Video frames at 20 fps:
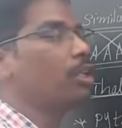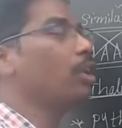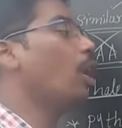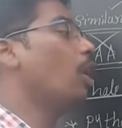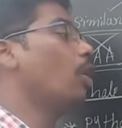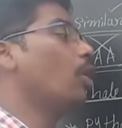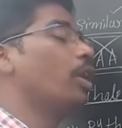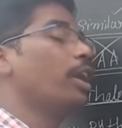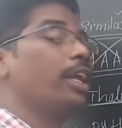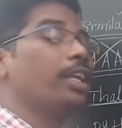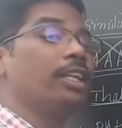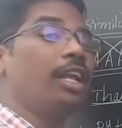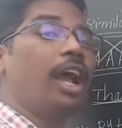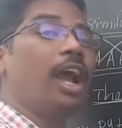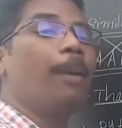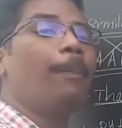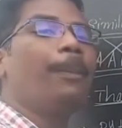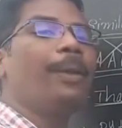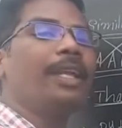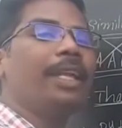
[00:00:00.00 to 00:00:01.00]
Now in
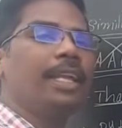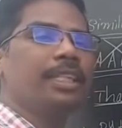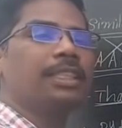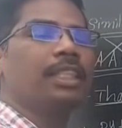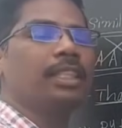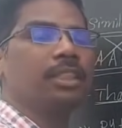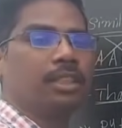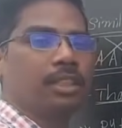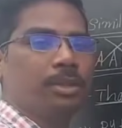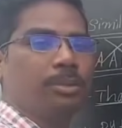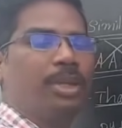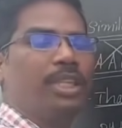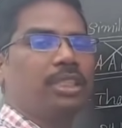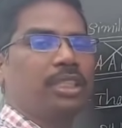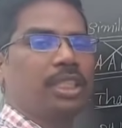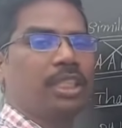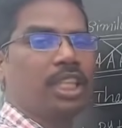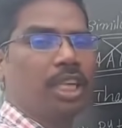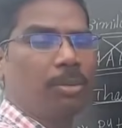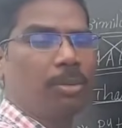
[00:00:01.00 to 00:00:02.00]
applications,
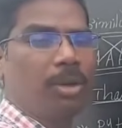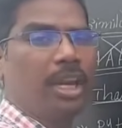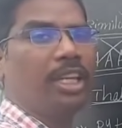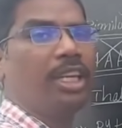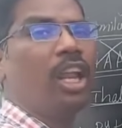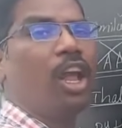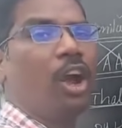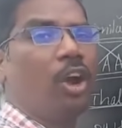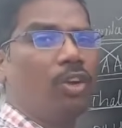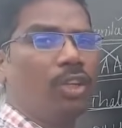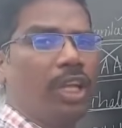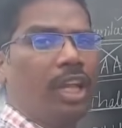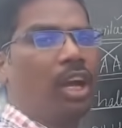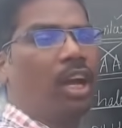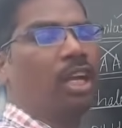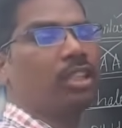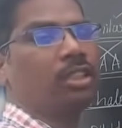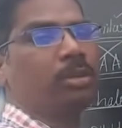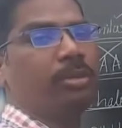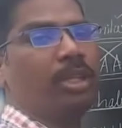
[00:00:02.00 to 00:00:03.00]
means in triple how they
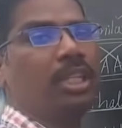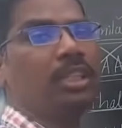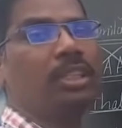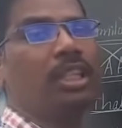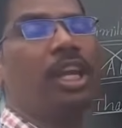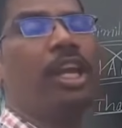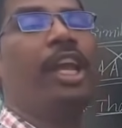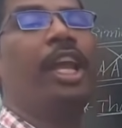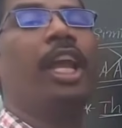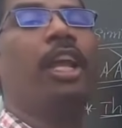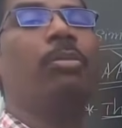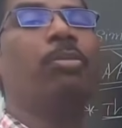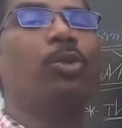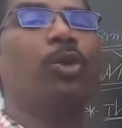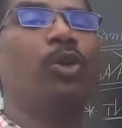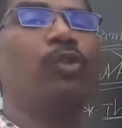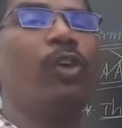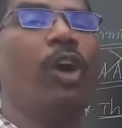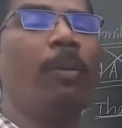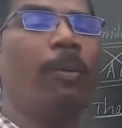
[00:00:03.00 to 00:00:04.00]
ask means in
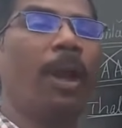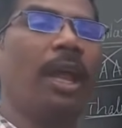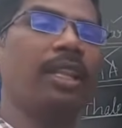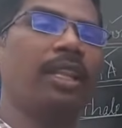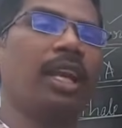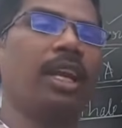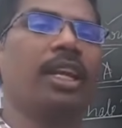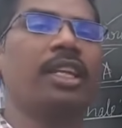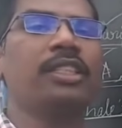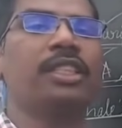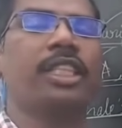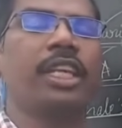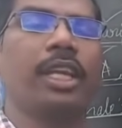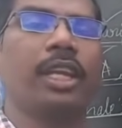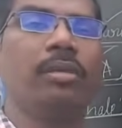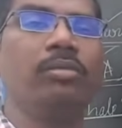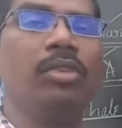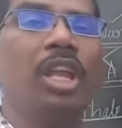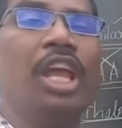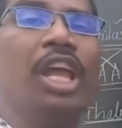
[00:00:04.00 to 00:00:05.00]
proof of Pythagoras
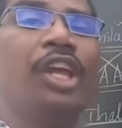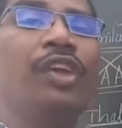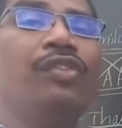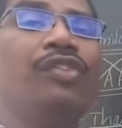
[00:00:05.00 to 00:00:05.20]
theorem,